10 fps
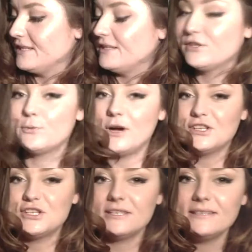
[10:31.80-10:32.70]
did
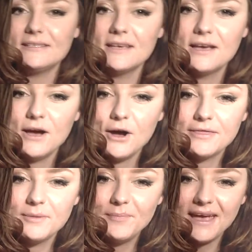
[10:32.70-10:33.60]
swatches
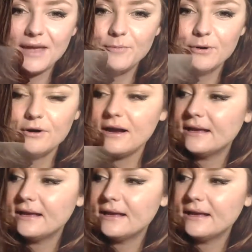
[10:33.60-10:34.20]
on the paper,